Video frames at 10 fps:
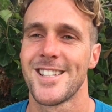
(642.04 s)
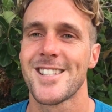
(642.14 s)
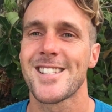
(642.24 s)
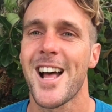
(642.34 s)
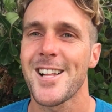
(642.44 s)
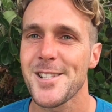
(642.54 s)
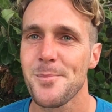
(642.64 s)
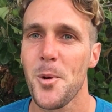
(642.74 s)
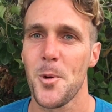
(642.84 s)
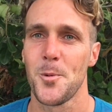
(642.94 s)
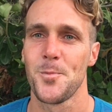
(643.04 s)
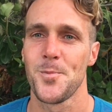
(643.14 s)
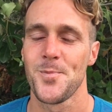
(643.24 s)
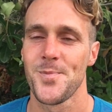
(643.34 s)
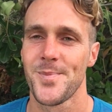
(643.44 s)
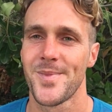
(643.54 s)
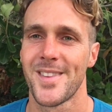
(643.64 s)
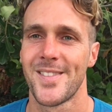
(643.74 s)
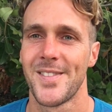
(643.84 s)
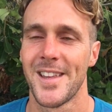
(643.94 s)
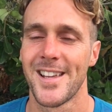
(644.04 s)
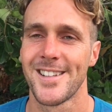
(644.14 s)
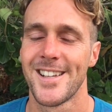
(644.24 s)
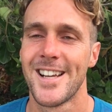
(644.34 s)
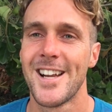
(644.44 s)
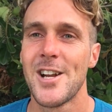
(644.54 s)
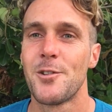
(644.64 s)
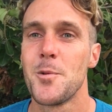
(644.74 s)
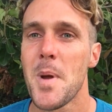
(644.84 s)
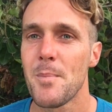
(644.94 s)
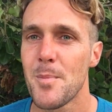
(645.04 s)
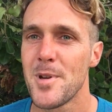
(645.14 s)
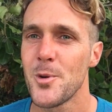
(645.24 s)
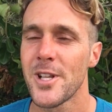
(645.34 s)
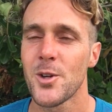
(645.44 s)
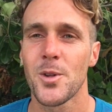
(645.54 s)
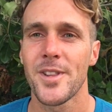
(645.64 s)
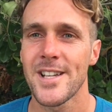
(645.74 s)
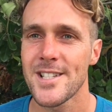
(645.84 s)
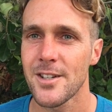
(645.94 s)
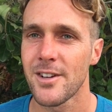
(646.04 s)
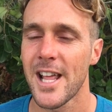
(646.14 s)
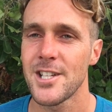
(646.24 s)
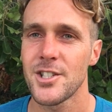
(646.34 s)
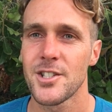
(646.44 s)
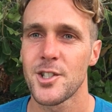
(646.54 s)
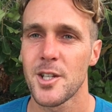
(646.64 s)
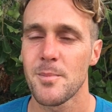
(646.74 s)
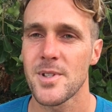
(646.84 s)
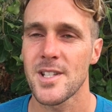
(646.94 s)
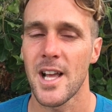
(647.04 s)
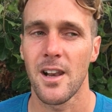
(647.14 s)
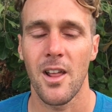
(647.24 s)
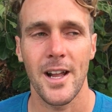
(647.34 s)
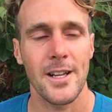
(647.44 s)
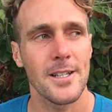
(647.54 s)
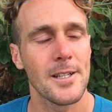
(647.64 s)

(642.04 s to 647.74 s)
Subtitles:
Start small. Yeah? Remember, building authentic relationships are like